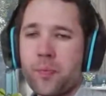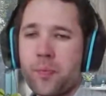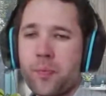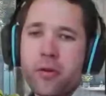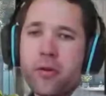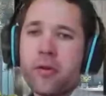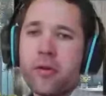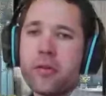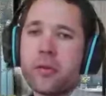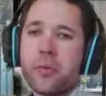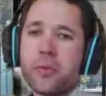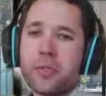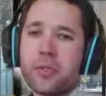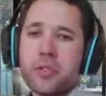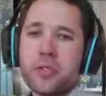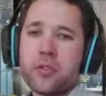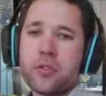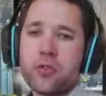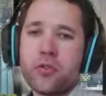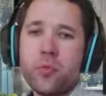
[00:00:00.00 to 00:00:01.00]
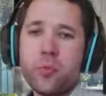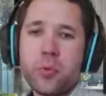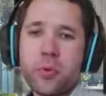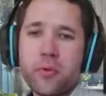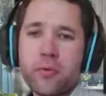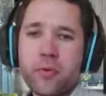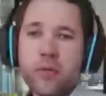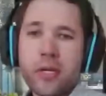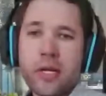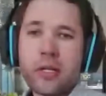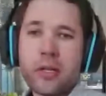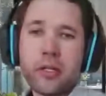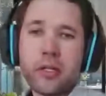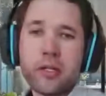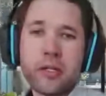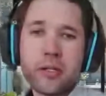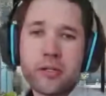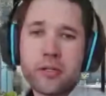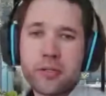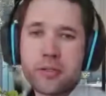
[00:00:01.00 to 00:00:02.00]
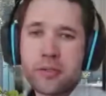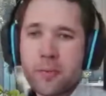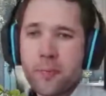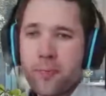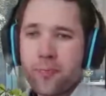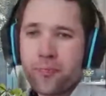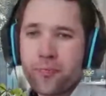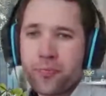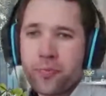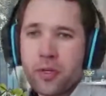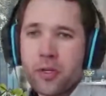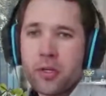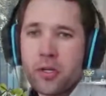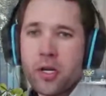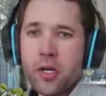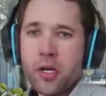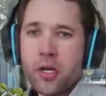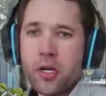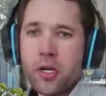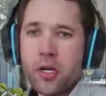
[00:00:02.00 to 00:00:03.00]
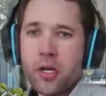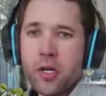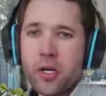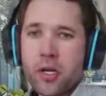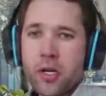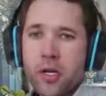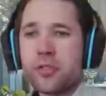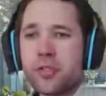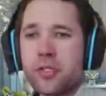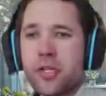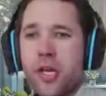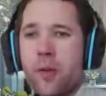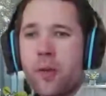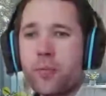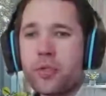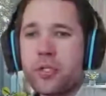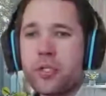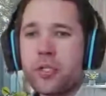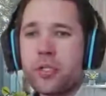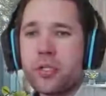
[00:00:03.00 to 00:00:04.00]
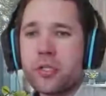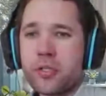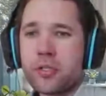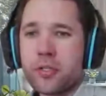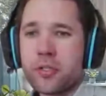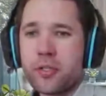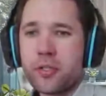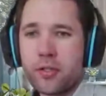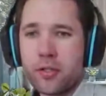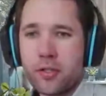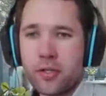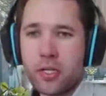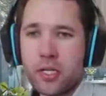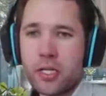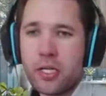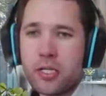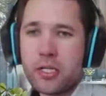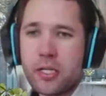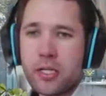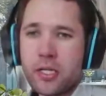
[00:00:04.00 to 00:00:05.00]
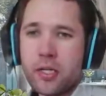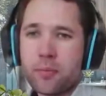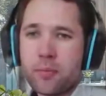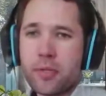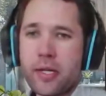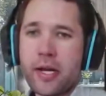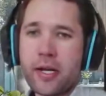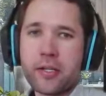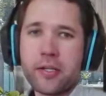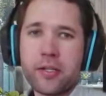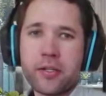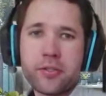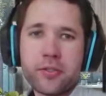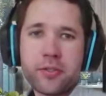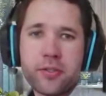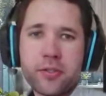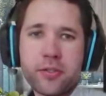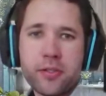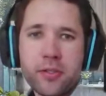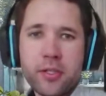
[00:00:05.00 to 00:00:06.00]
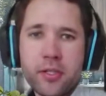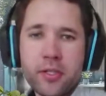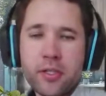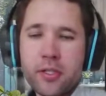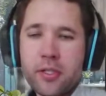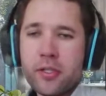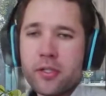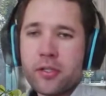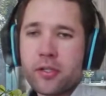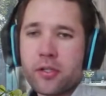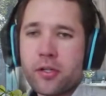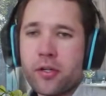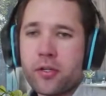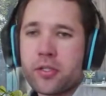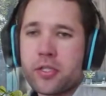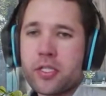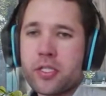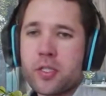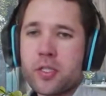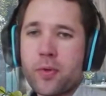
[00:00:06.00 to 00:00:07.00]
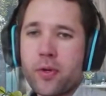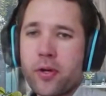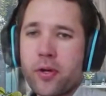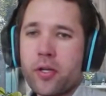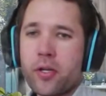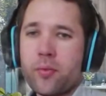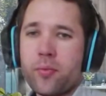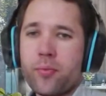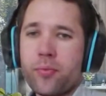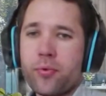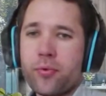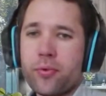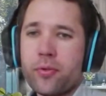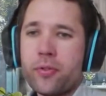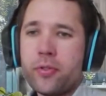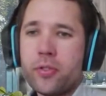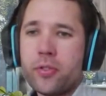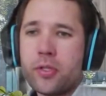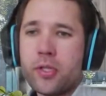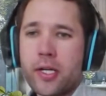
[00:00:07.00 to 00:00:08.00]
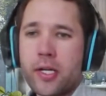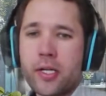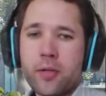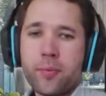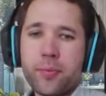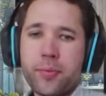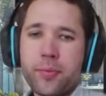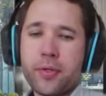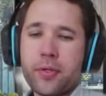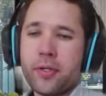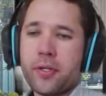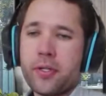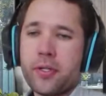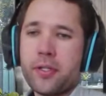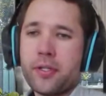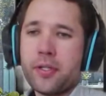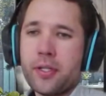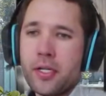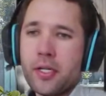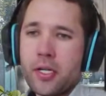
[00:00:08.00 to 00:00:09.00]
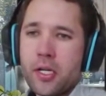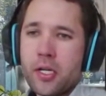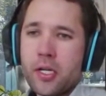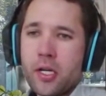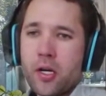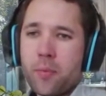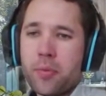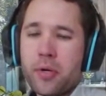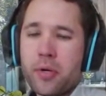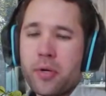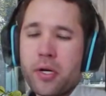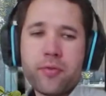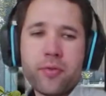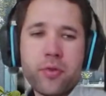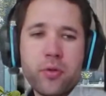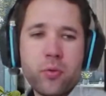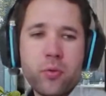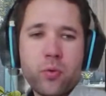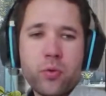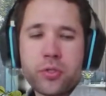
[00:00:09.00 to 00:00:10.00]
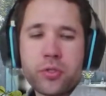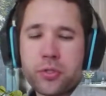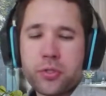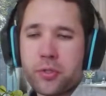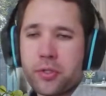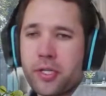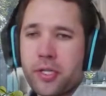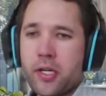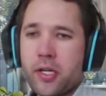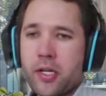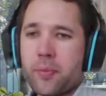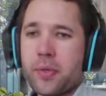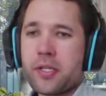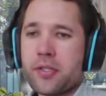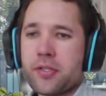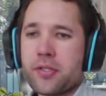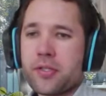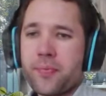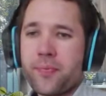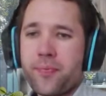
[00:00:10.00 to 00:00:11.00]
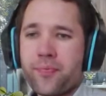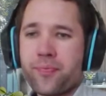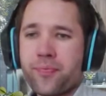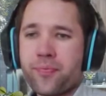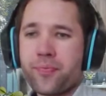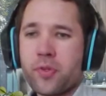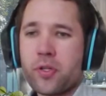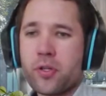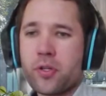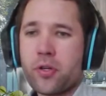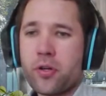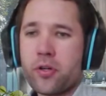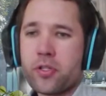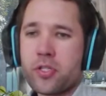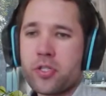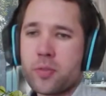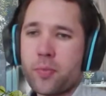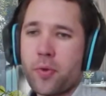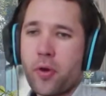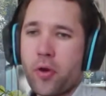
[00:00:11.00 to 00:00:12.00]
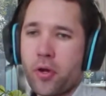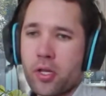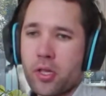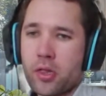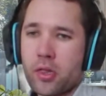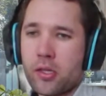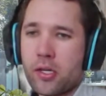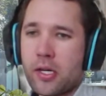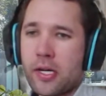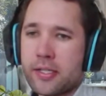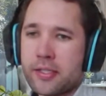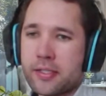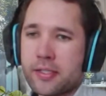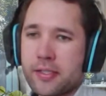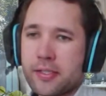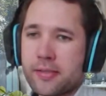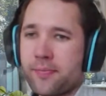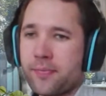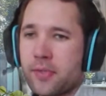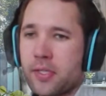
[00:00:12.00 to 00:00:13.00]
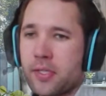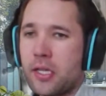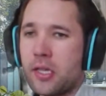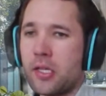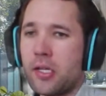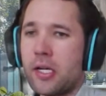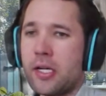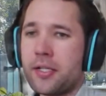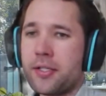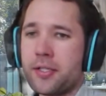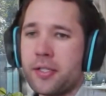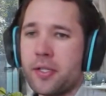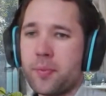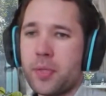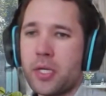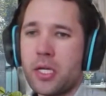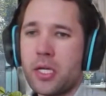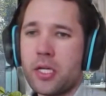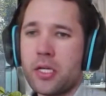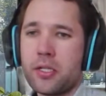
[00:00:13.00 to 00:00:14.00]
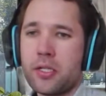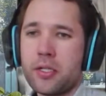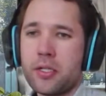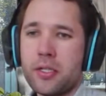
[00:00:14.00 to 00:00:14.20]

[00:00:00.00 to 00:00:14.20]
Earth was a soup of nothingness, a bottomless emptiness, an inky blackness. God's spirit brooded like a bird above the watery abyss. God spoke, light, and light appeared.